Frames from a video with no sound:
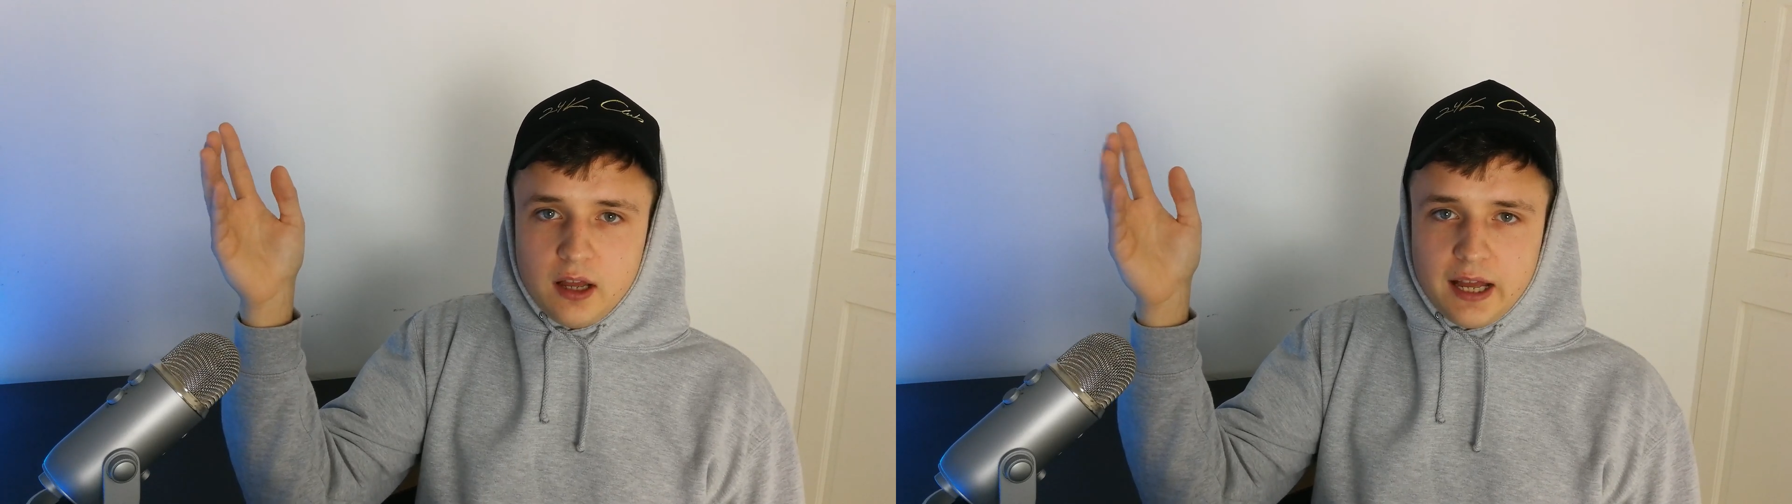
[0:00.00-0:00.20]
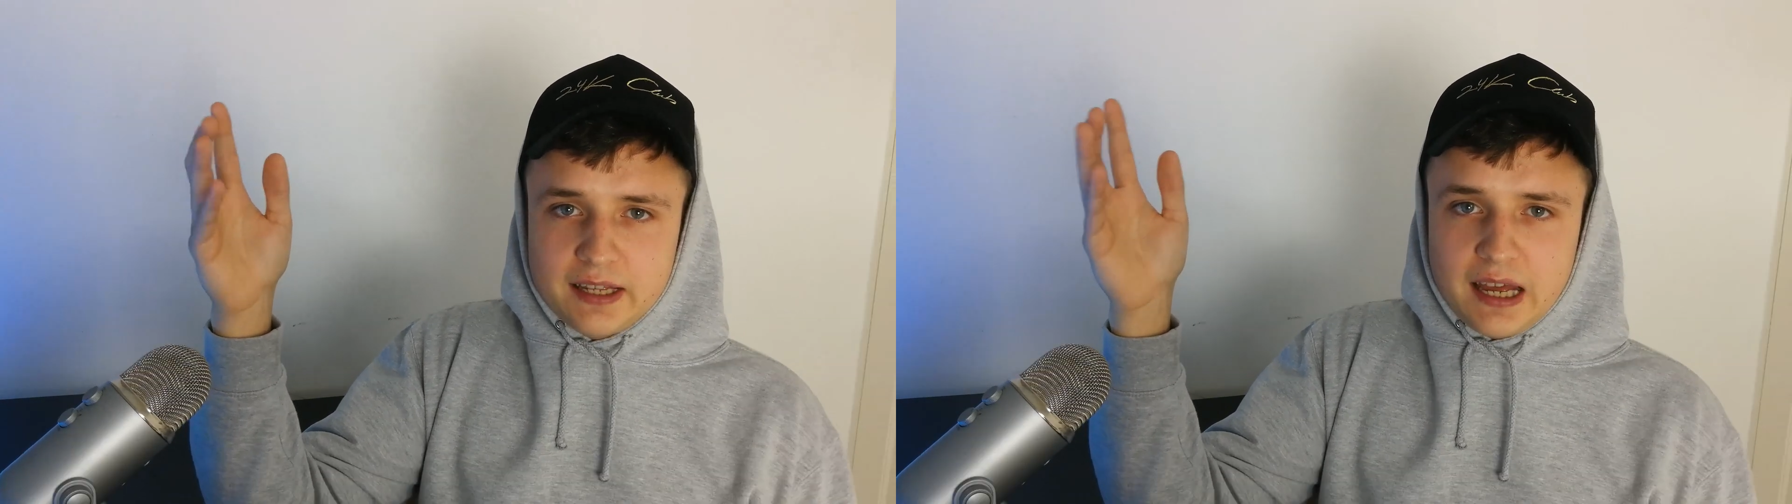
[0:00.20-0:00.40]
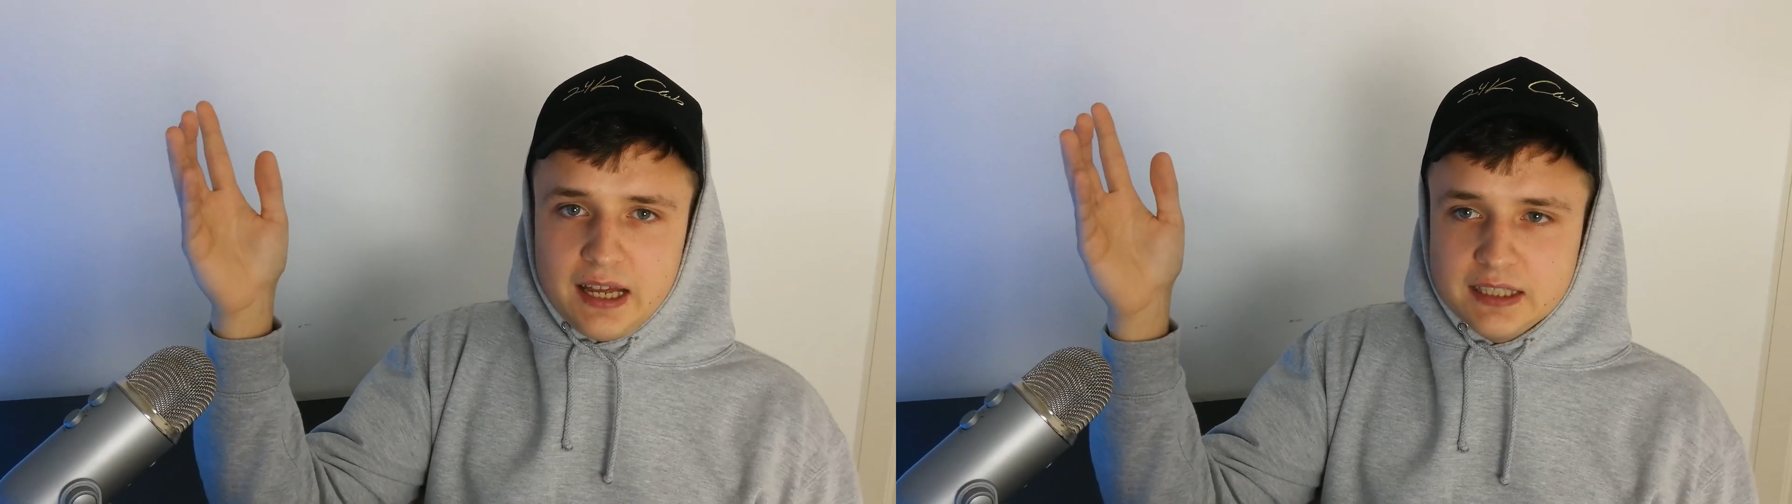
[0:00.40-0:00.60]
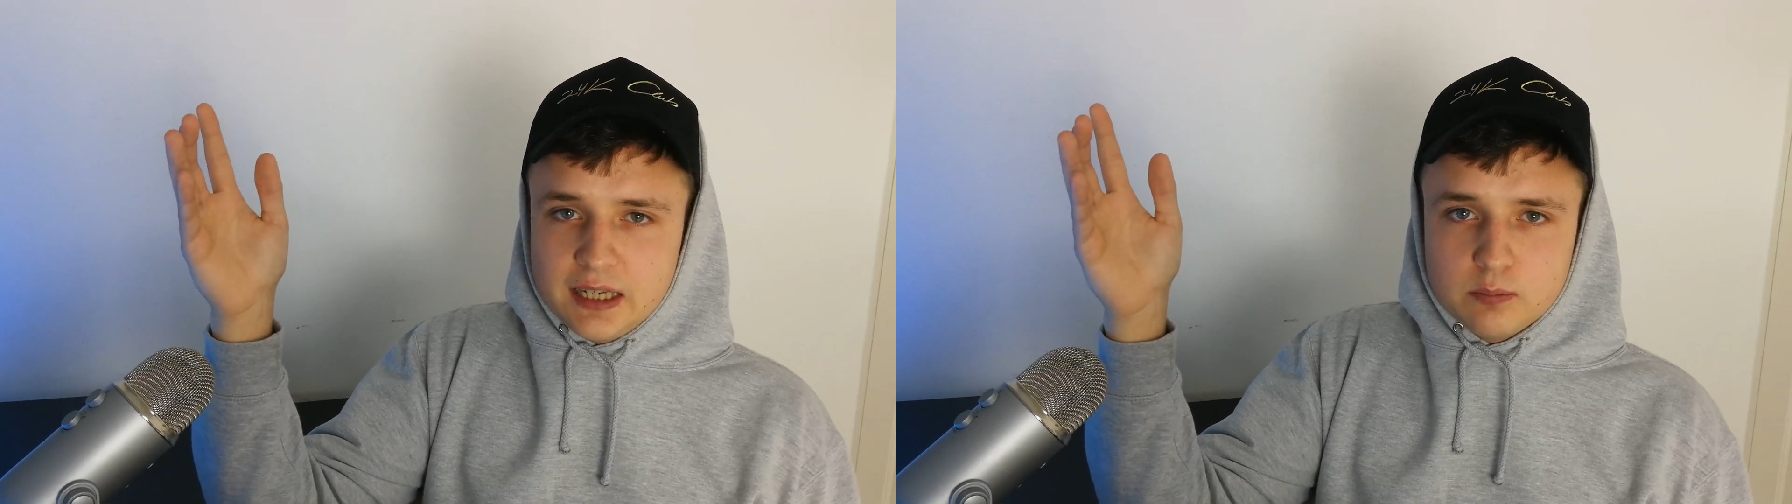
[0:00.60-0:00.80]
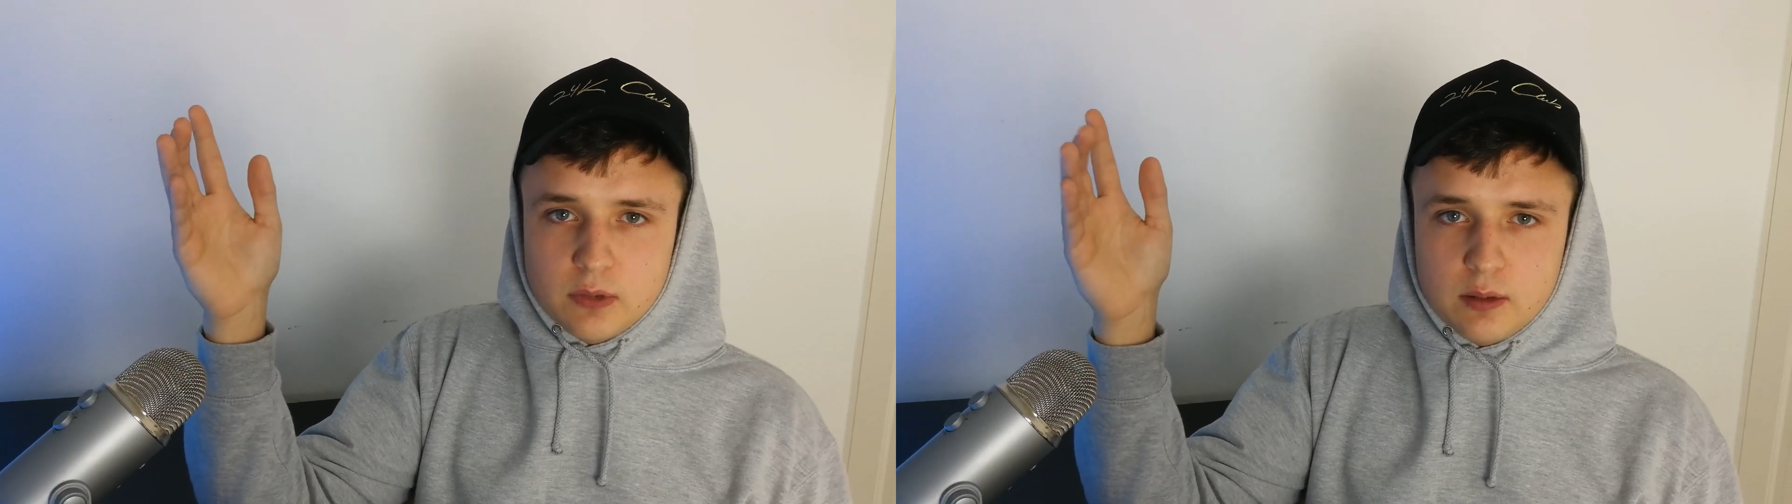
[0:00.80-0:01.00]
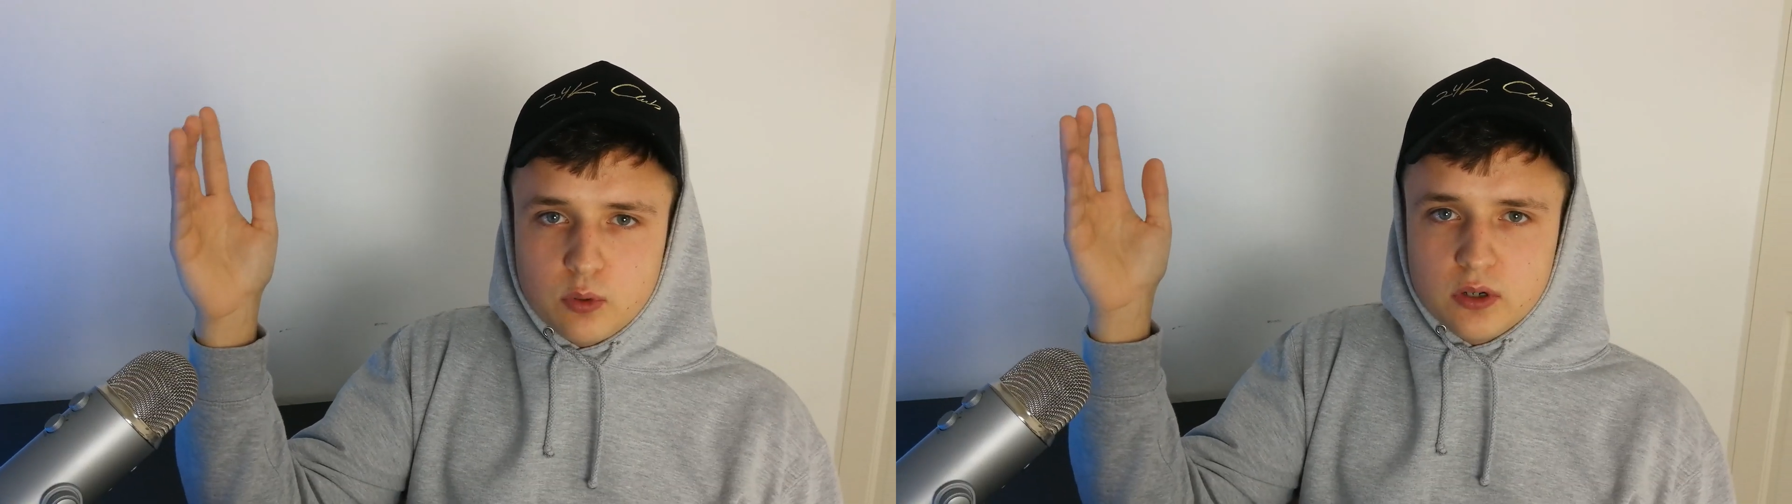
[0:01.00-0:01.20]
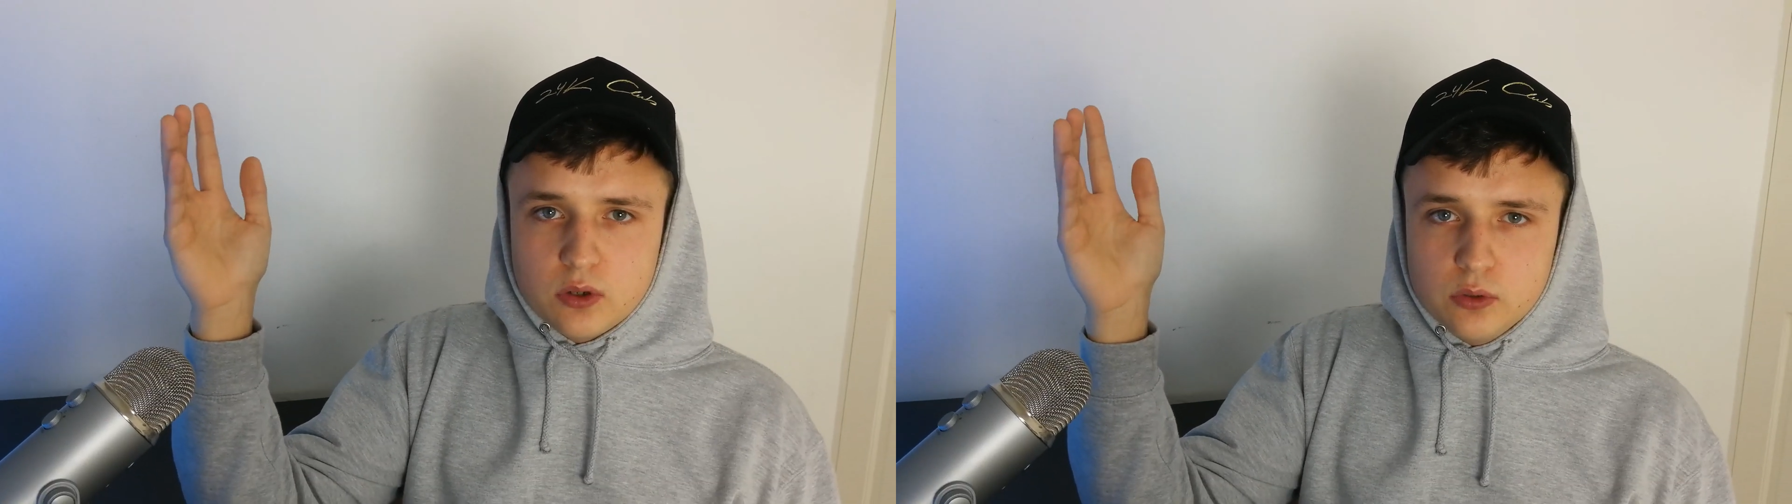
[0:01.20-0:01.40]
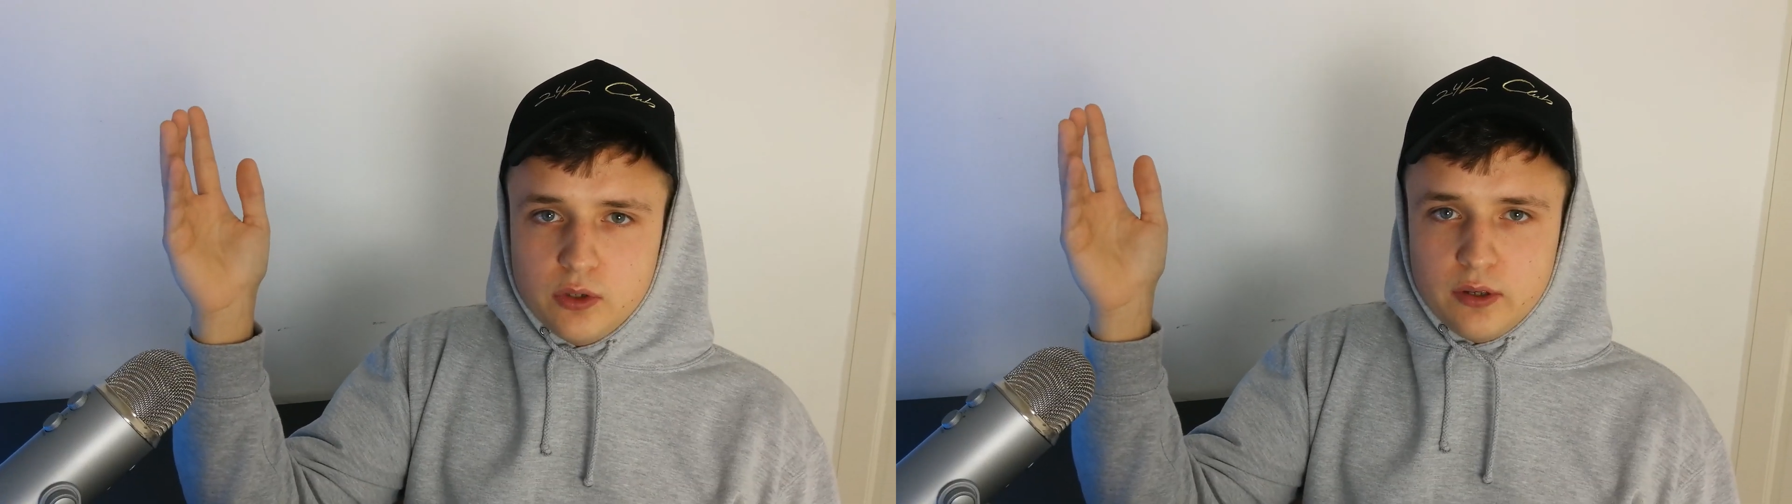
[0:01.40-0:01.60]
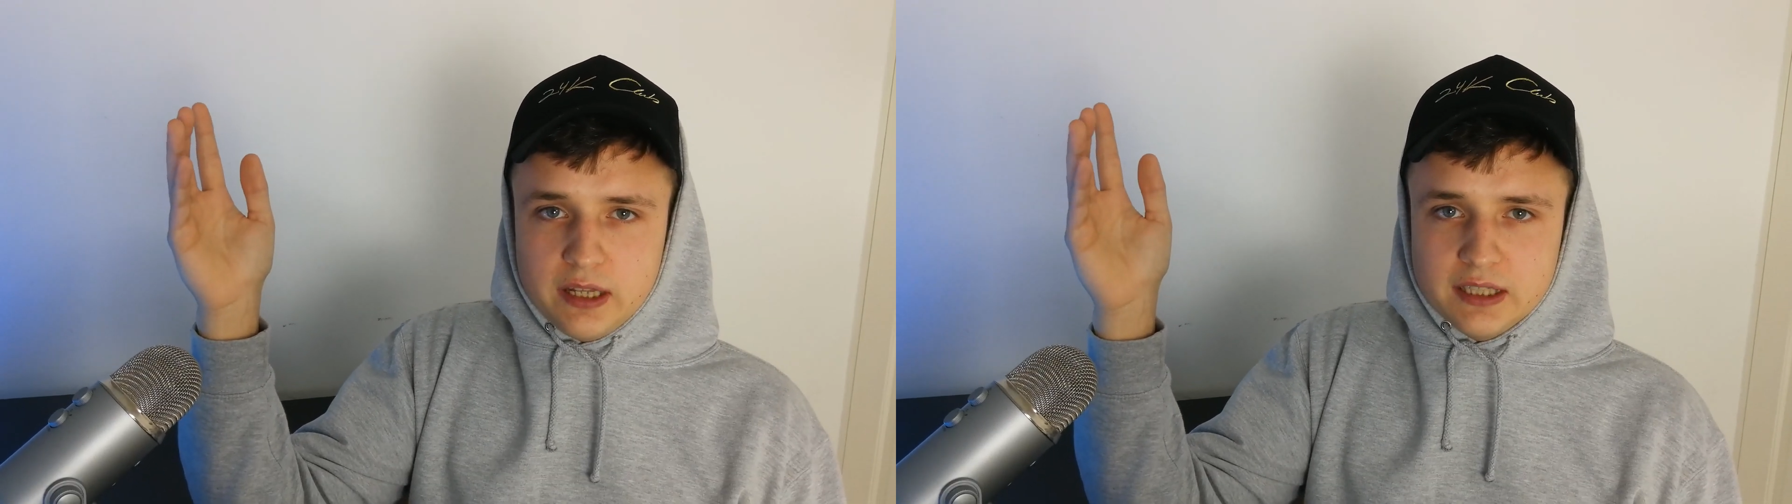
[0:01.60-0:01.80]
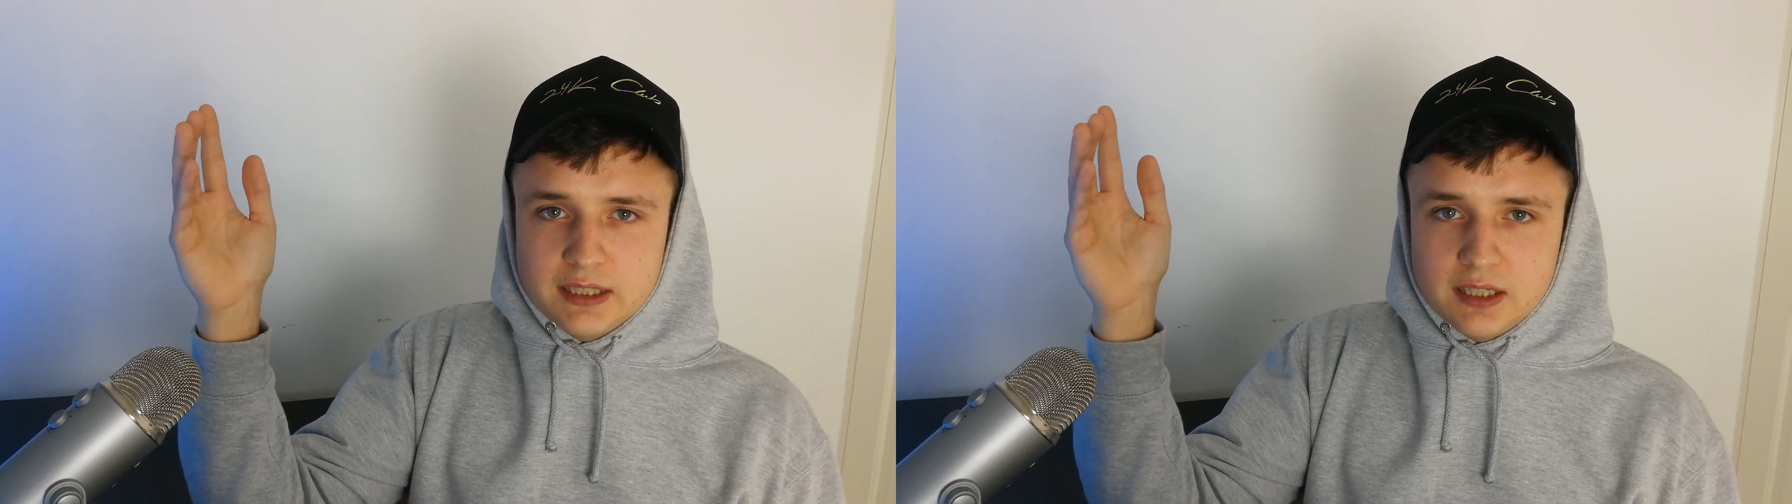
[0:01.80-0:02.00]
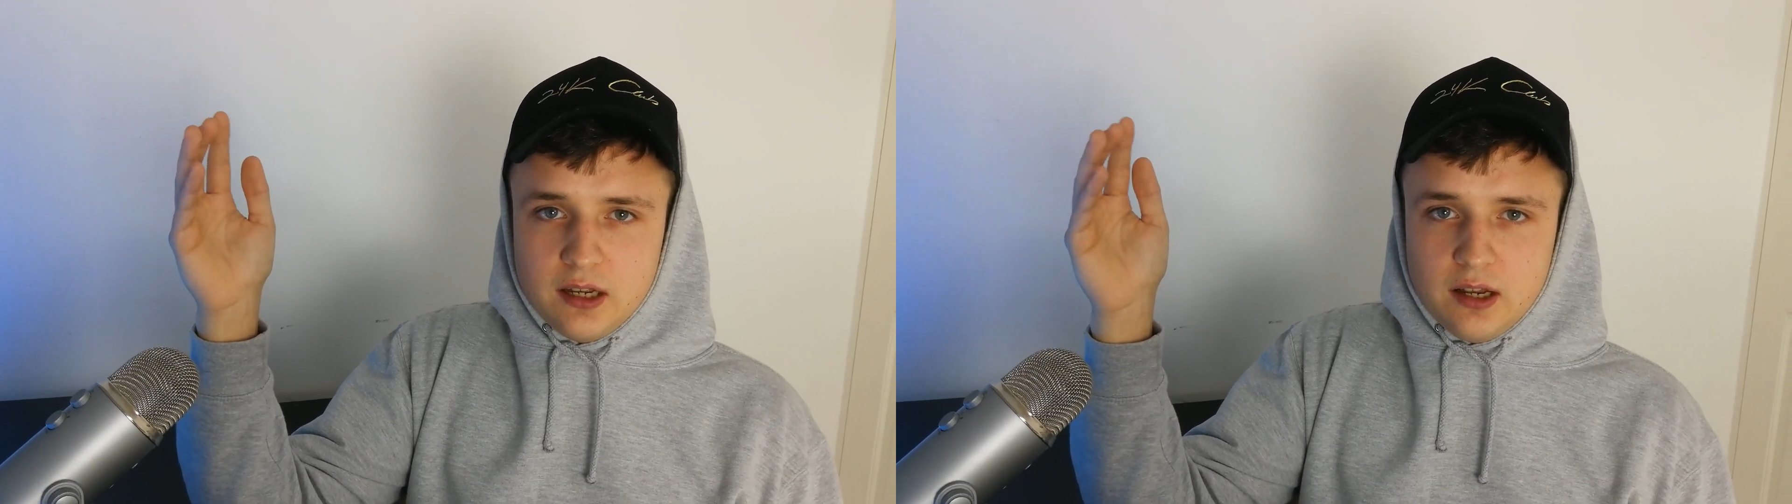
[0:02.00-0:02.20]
"Hi guys, I'm gonna go and do this."